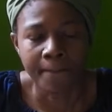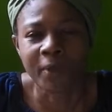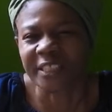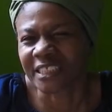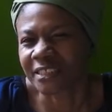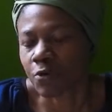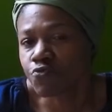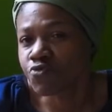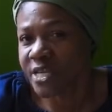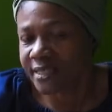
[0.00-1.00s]
But there's a
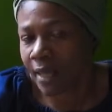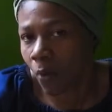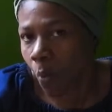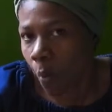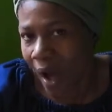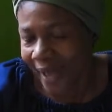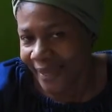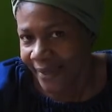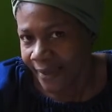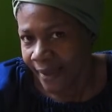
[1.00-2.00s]
reason
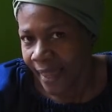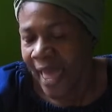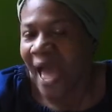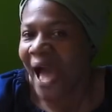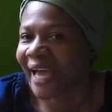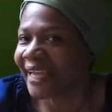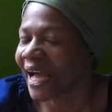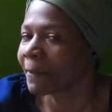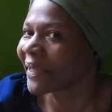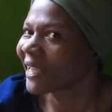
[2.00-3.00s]
why I
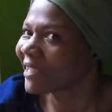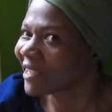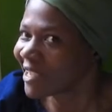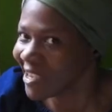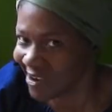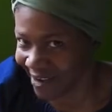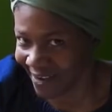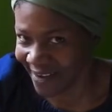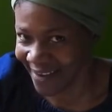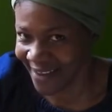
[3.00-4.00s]
am here